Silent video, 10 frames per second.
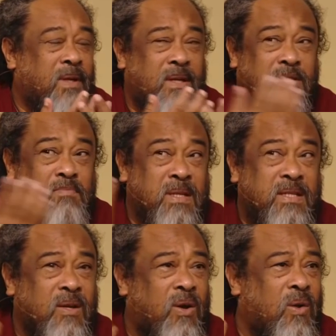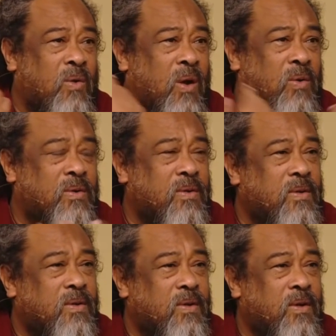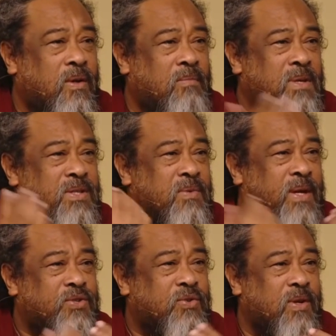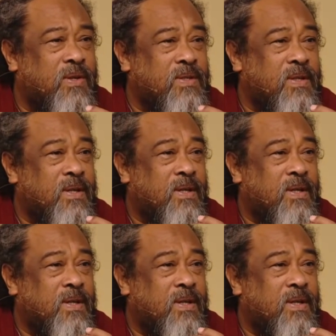but it's busy all around. You're in a busy restaurant,